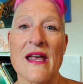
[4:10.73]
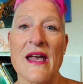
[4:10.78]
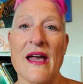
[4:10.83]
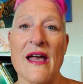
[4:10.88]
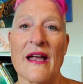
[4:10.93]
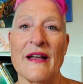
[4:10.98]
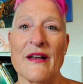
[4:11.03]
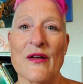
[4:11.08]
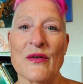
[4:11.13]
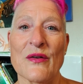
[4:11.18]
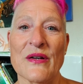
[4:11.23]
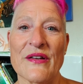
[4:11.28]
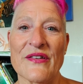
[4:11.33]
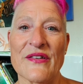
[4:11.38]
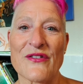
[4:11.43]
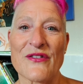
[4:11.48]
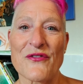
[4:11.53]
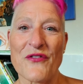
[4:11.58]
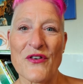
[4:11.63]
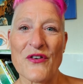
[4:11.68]
I
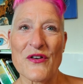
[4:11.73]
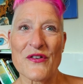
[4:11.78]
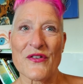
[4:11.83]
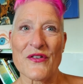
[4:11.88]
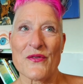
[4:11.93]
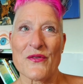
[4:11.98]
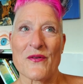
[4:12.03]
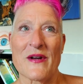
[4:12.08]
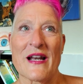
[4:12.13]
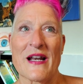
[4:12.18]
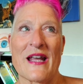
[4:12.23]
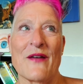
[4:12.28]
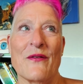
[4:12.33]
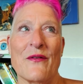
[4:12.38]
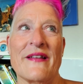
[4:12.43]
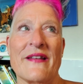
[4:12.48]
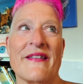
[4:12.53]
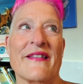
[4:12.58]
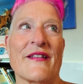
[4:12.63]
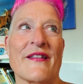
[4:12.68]
noticed first when I
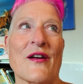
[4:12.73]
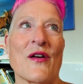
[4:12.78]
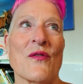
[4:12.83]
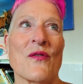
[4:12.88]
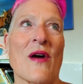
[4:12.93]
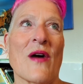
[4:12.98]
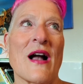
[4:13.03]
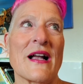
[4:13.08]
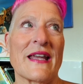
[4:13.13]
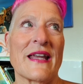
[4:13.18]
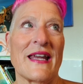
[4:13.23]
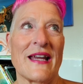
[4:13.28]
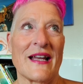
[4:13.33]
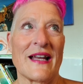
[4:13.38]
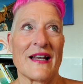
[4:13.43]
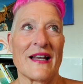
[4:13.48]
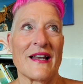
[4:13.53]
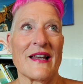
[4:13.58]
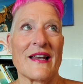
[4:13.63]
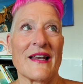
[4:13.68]
would start
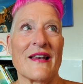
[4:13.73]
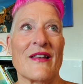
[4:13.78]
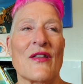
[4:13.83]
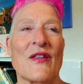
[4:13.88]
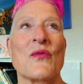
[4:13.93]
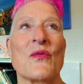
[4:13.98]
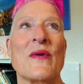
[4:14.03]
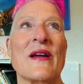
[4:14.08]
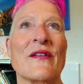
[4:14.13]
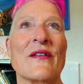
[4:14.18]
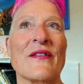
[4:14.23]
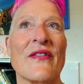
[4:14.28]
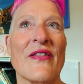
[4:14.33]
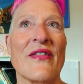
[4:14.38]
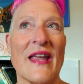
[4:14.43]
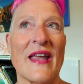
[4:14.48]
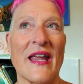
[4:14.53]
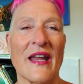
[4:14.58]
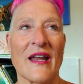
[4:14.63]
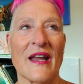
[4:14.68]
walking, the weird
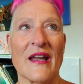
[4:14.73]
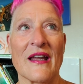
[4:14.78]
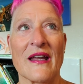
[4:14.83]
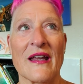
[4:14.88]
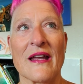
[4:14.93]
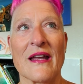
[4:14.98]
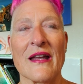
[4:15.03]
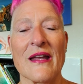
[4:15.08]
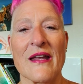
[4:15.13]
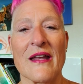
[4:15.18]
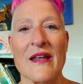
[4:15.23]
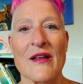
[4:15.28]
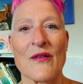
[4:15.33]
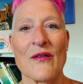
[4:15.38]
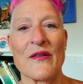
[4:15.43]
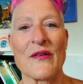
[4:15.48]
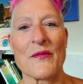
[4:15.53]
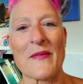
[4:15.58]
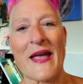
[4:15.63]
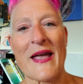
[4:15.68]
thing
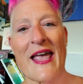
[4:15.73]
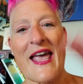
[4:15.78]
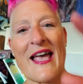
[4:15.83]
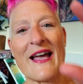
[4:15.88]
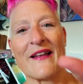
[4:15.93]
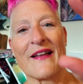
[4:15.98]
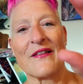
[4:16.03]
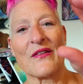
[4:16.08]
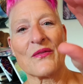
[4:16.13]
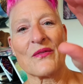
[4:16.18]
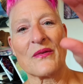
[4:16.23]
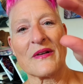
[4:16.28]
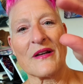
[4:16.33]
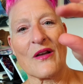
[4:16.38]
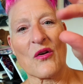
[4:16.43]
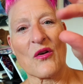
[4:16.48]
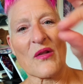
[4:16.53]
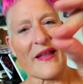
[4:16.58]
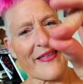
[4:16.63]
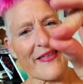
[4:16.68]
was my hands would
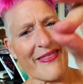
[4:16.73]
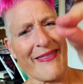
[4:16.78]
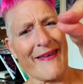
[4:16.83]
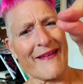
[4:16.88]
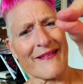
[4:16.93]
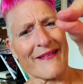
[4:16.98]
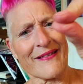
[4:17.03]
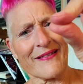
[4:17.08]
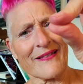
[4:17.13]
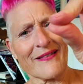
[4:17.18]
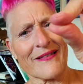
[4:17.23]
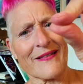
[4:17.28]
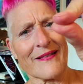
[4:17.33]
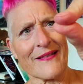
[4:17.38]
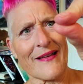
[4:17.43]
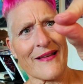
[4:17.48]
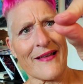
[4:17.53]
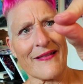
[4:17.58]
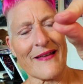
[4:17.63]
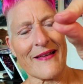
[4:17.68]
go like this
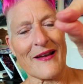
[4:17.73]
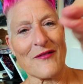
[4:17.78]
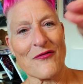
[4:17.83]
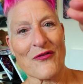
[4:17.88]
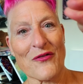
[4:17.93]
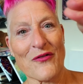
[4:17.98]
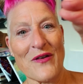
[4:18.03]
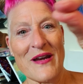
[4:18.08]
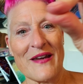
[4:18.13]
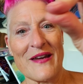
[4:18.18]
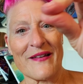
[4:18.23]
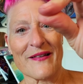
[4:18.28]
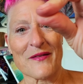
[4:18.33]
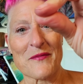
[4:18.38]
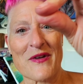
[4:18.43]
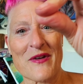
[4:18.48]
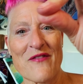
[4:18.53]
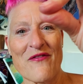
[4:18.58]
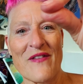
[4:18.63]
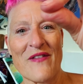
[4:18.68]
and they'd freeze.
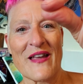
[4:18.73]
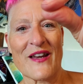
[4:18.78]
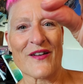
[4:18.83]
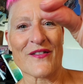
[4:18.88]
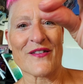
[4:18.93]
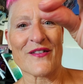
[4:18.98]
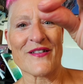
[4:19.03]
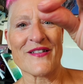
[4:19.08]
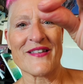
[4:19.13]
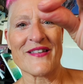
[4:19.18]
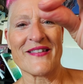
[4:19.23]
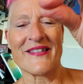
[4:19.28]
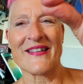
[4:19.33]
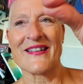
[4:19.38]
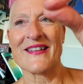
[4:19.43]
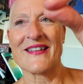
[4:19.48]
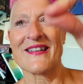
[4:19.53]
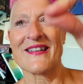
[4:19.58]
My fingers